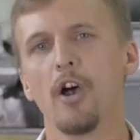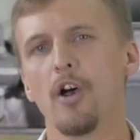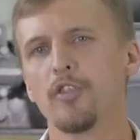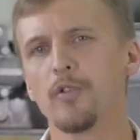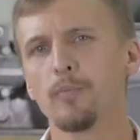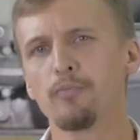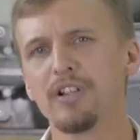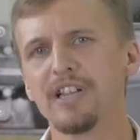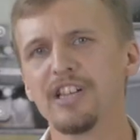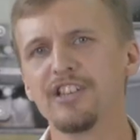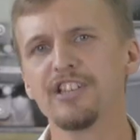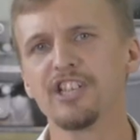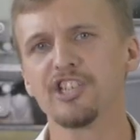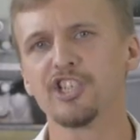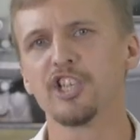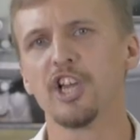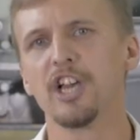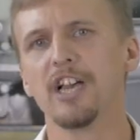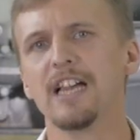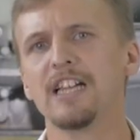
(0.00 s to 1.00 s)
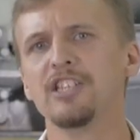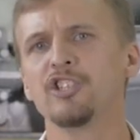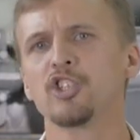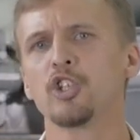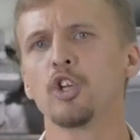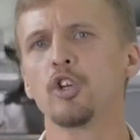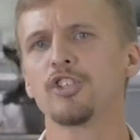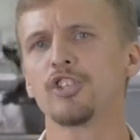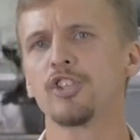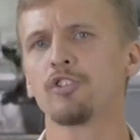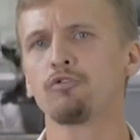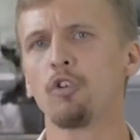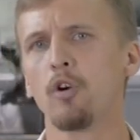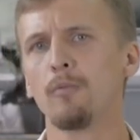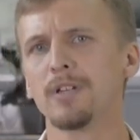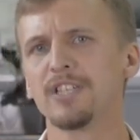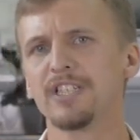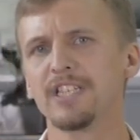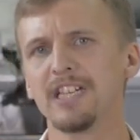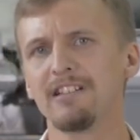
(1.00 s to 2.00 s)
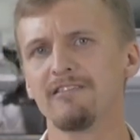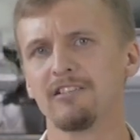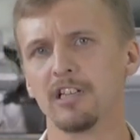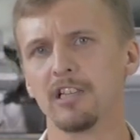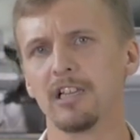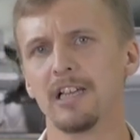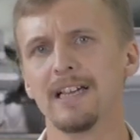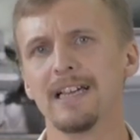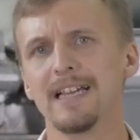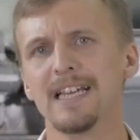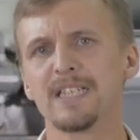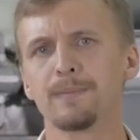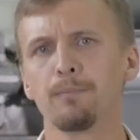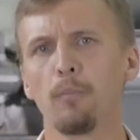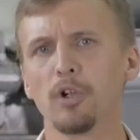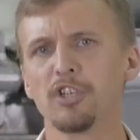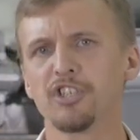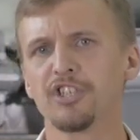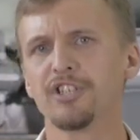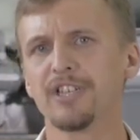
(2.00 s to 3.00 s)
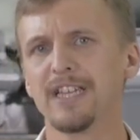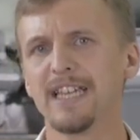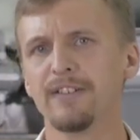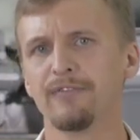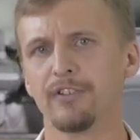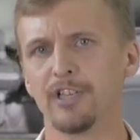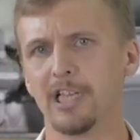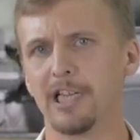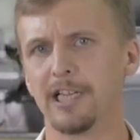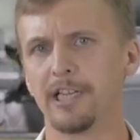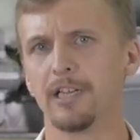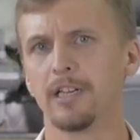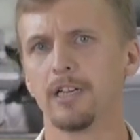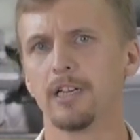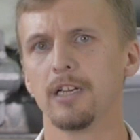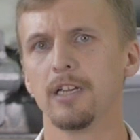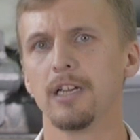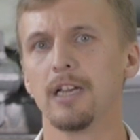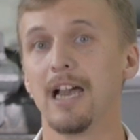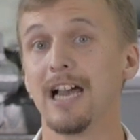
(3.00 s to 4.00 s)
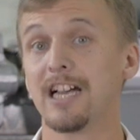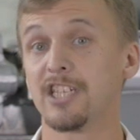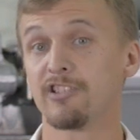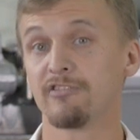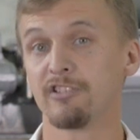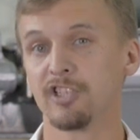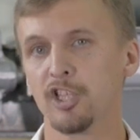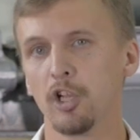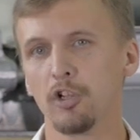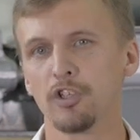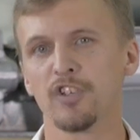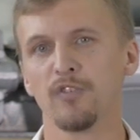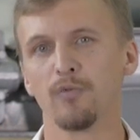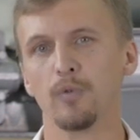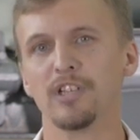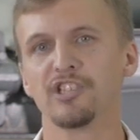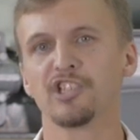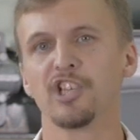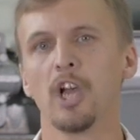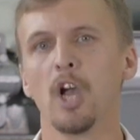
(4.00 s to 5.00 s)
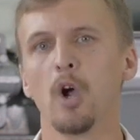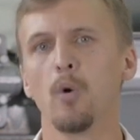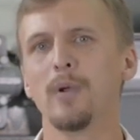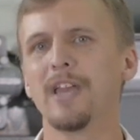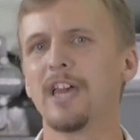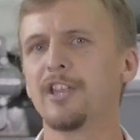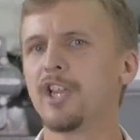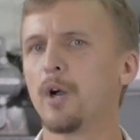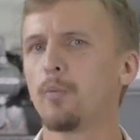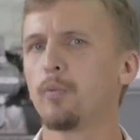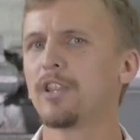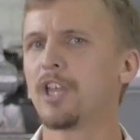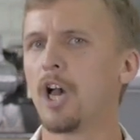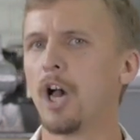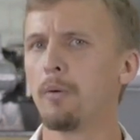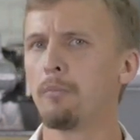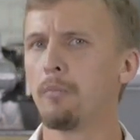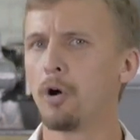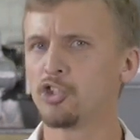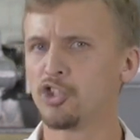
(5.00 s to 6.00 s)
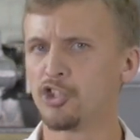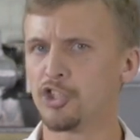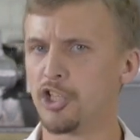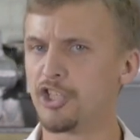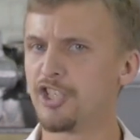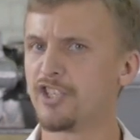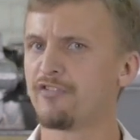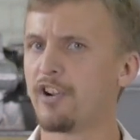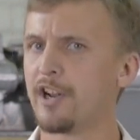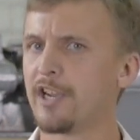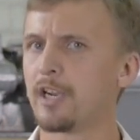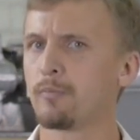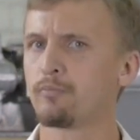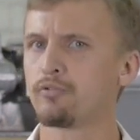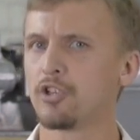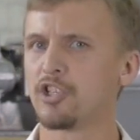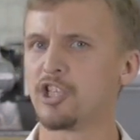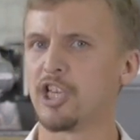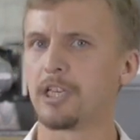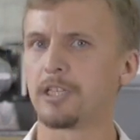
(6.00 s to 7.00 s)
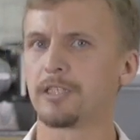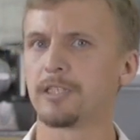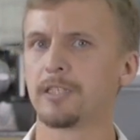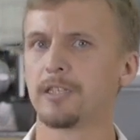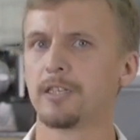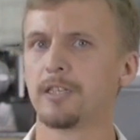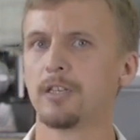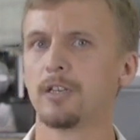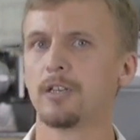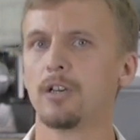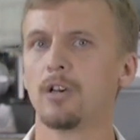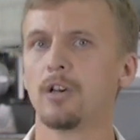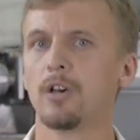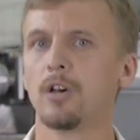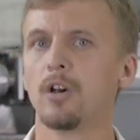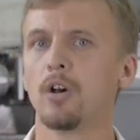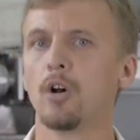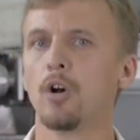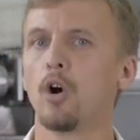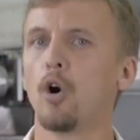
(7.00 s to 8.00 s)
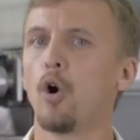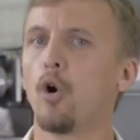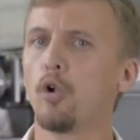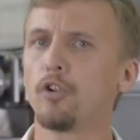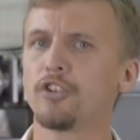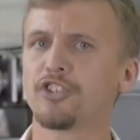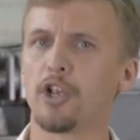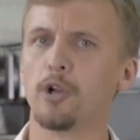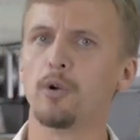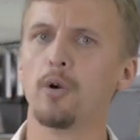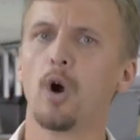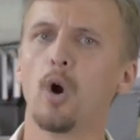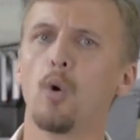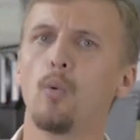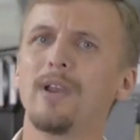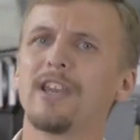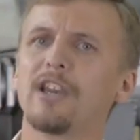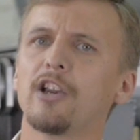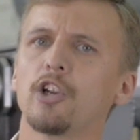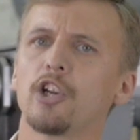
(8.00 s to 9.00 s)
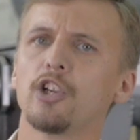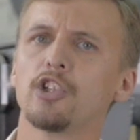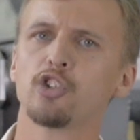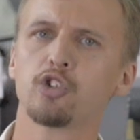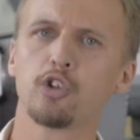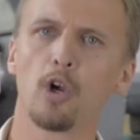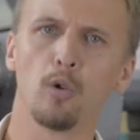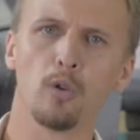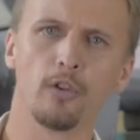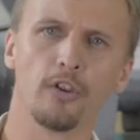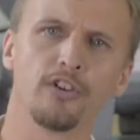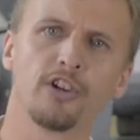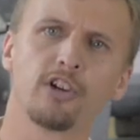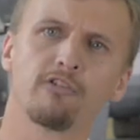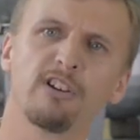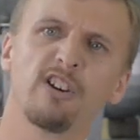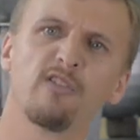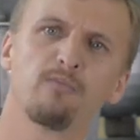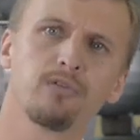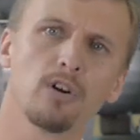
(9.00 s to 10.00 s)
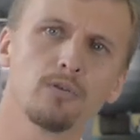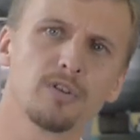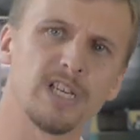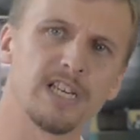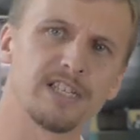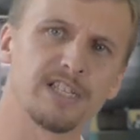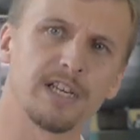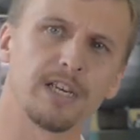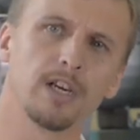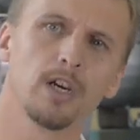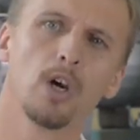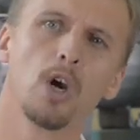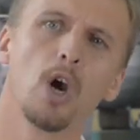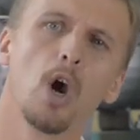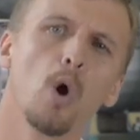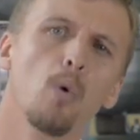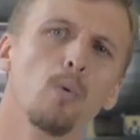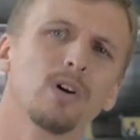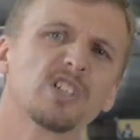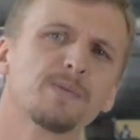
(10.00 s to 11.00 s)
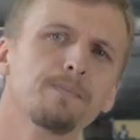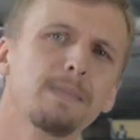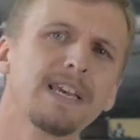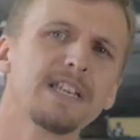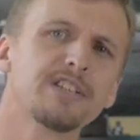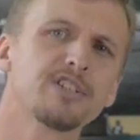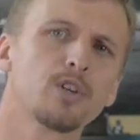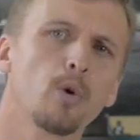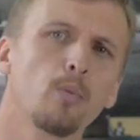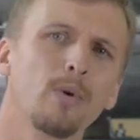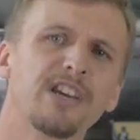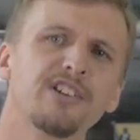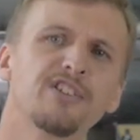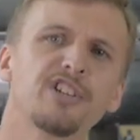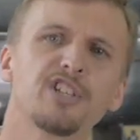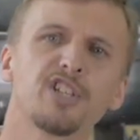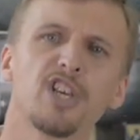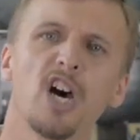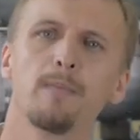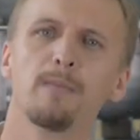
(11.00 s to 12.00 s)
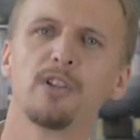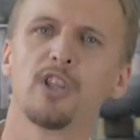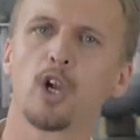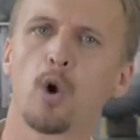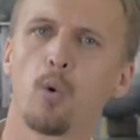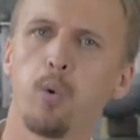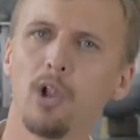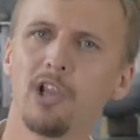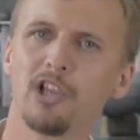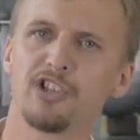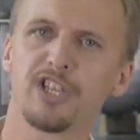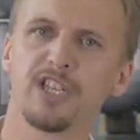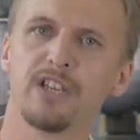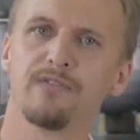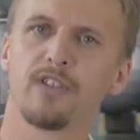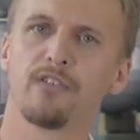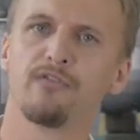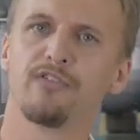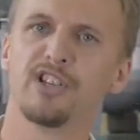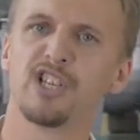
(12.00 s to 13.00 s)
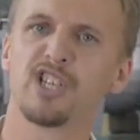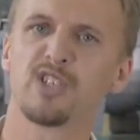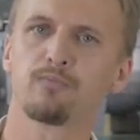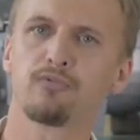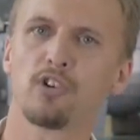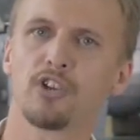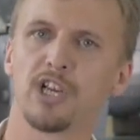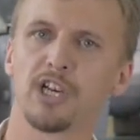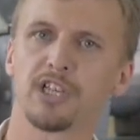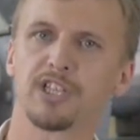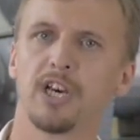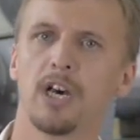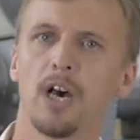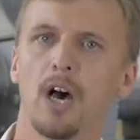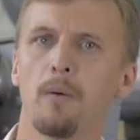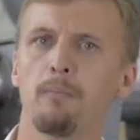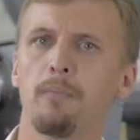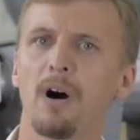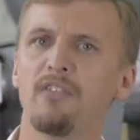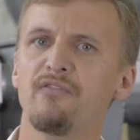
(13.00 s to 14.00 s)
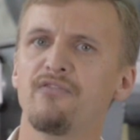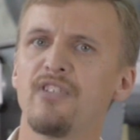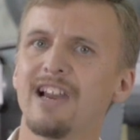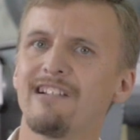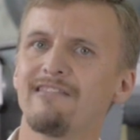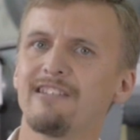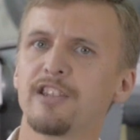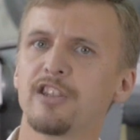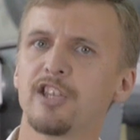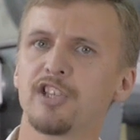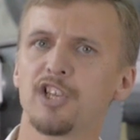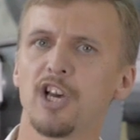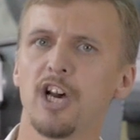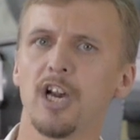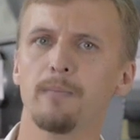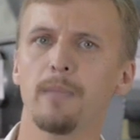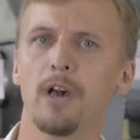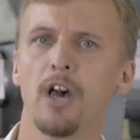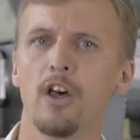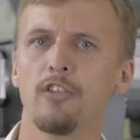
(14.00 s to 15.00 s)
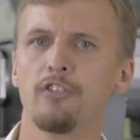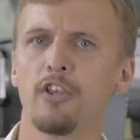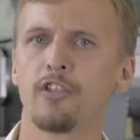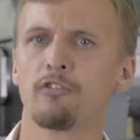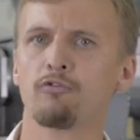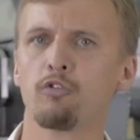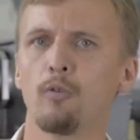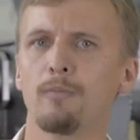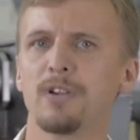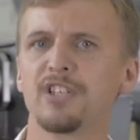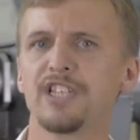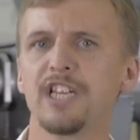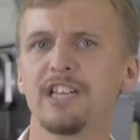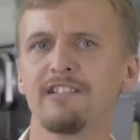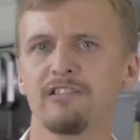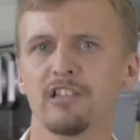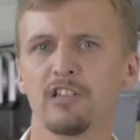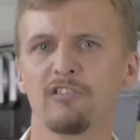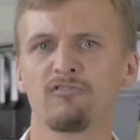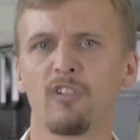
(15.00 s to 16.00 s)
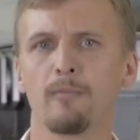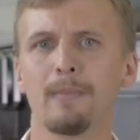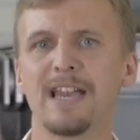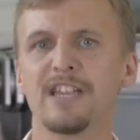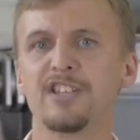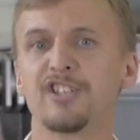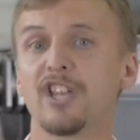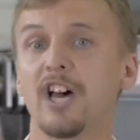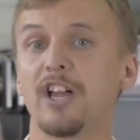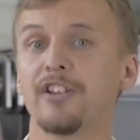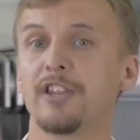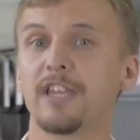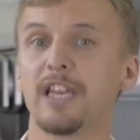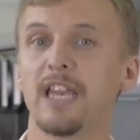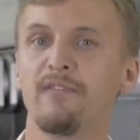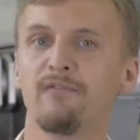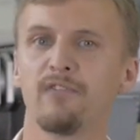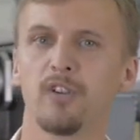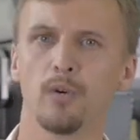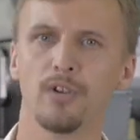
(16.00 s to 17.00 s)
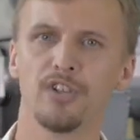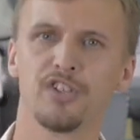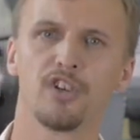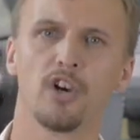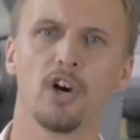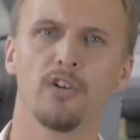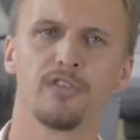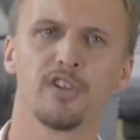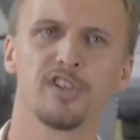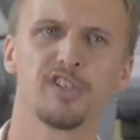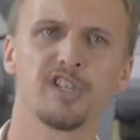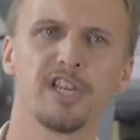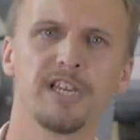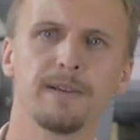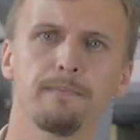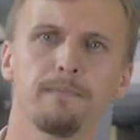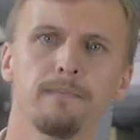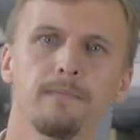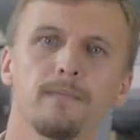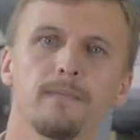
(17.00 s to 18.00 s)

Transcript: The preconditioner ensures the raw material is moistened evenly, as a result of which we end up with a homogeneous final product. Also, we can control the degree of processing, which means we can determine the quality of the finished product by varying the time that the raw material remains under the influence of the steam.